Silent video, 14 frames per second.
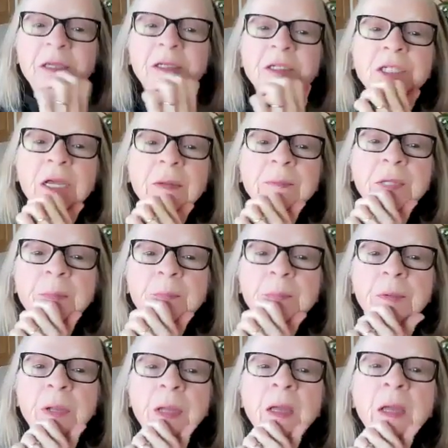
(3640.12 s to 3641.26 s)
shabda
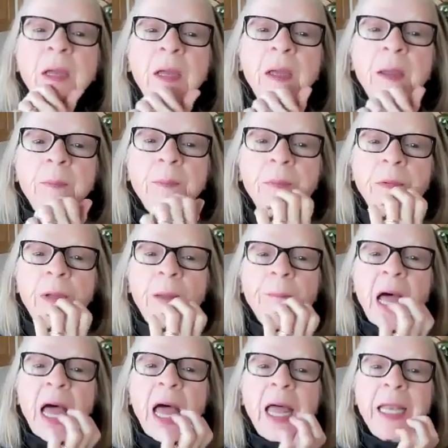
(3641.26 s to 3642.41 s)

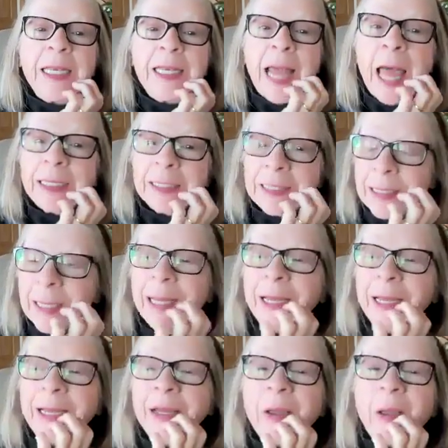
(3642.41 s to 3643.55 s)
pramanat
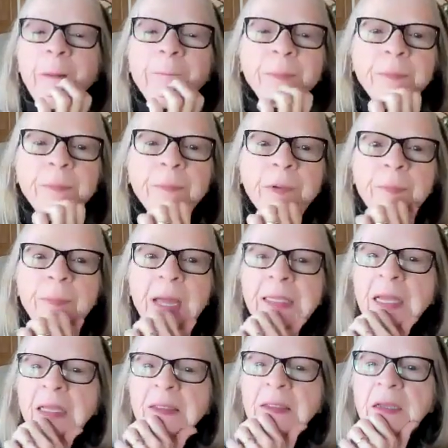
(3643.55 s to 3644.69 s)

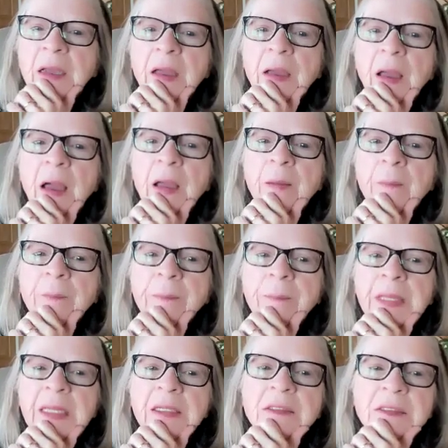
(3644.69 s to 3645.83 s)
pramanat
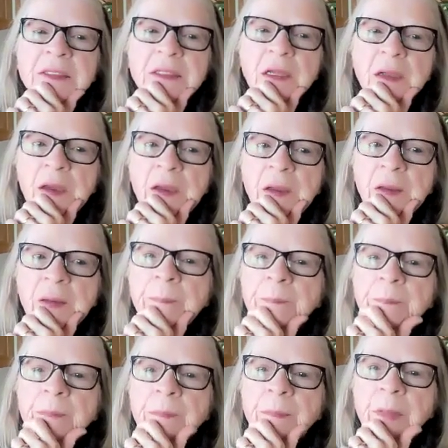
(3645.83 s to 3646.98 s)
means
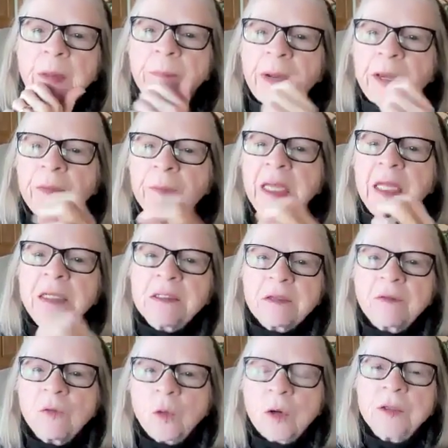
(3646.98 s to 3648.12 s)
by the means of
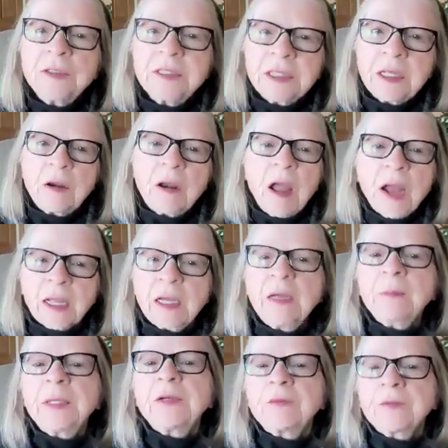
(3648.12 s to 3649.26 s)
words that are not
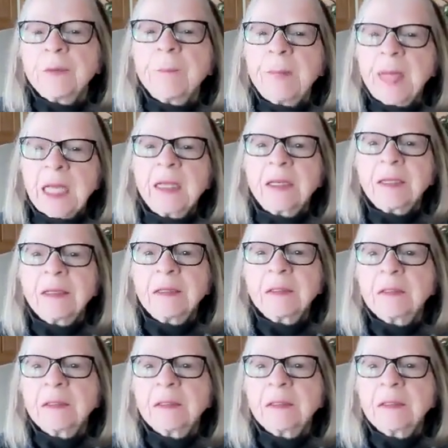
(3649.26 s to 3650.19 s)
coming from men,